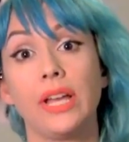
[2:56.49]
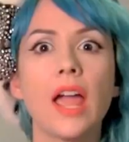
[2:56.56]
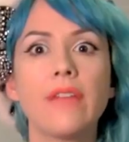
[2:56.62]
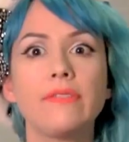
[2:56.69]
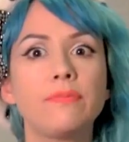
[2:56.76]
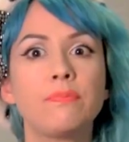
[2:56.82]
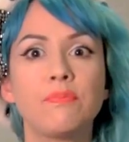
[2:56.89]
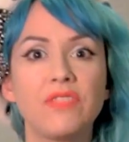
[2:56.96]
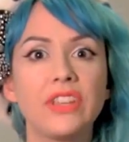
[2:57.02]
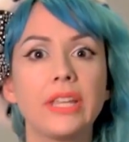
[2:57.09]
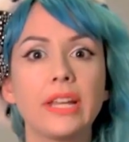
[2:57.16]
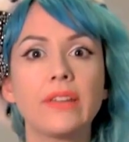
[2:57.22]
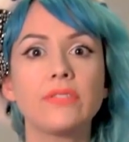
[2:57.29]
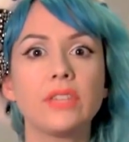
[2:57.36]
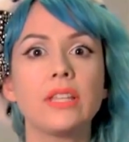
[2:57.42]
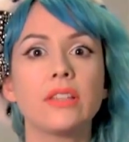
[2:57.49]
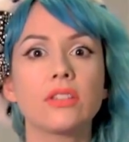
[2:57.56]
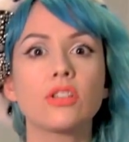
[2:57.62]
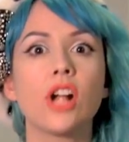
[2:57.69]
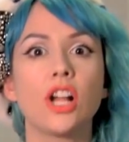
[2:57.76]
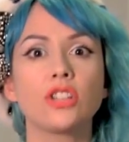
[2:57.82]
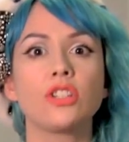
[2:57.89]
I feel like I've seen
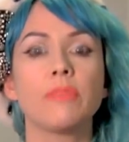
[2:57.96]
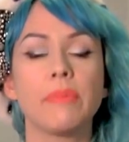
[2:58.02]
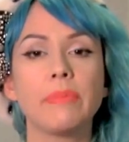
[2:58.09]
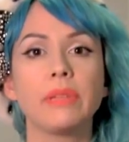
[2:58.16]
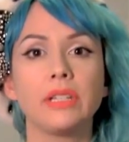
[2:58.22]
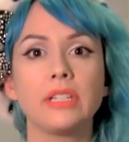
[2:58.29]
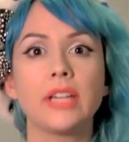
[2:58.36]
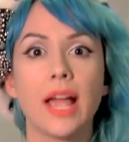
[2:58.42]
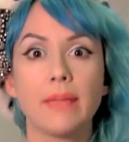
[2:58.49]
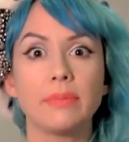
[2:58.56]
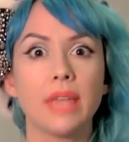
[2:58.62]
this costume a million times